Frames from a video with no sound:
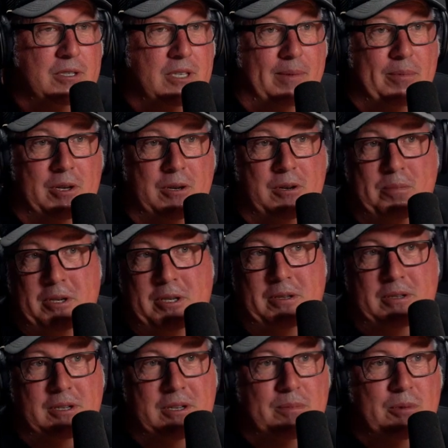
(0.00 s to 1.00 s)
something. It could
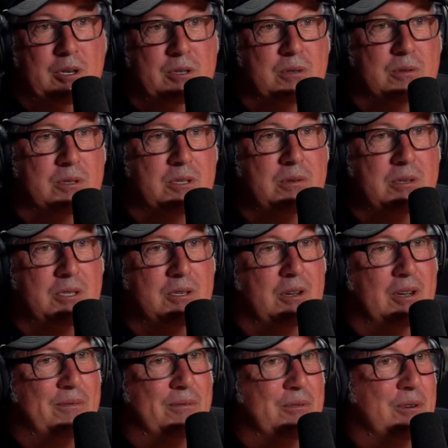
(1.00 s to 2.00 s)
be commercial
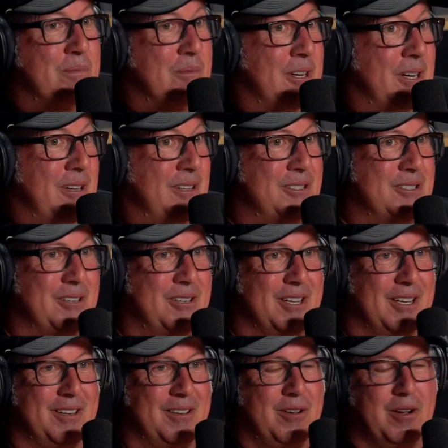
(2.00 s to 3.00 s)
suicide for them, you know. That's
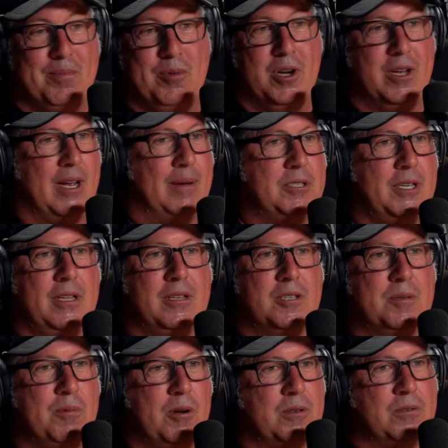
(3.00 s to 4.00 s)
like, I might upset
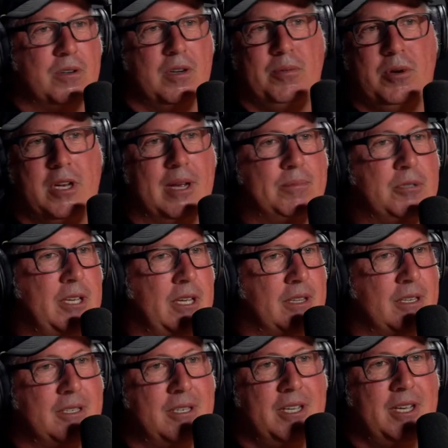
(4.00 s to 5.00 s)
the sponsor, I might
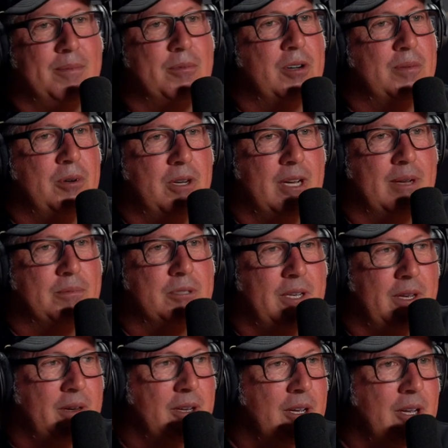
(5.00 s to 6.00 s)
upset the team, or I might
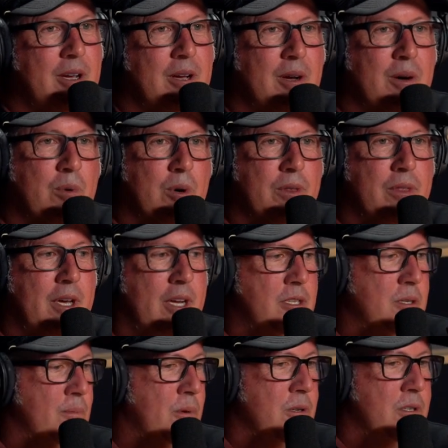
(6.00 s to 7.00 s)
upset what
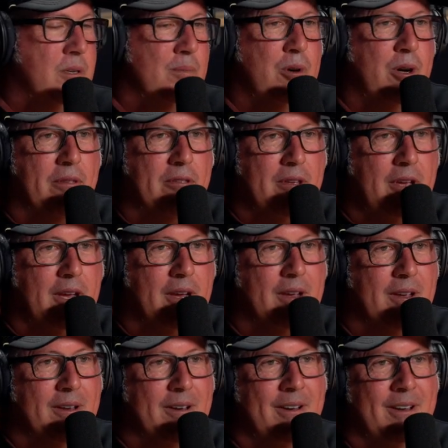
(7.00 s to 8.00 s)
that sponsor might
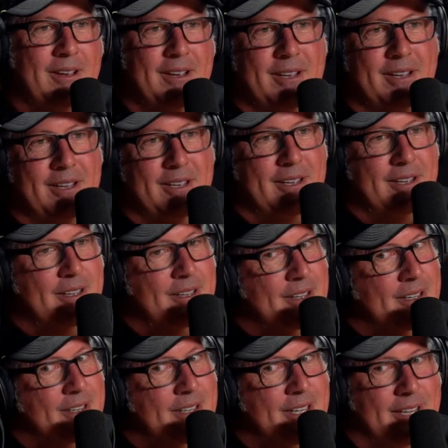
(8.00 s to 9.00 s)
think, and
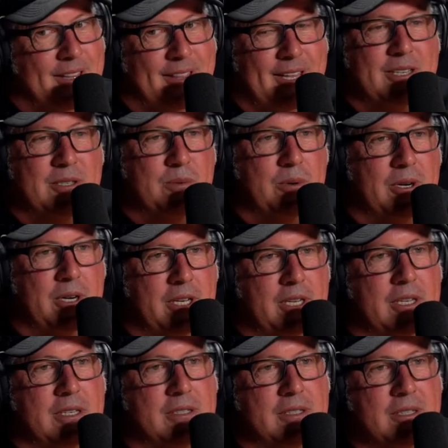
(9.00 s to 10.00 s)
that's what it
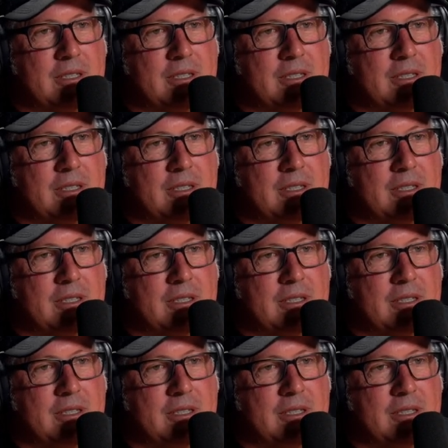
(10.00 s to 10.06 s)
is.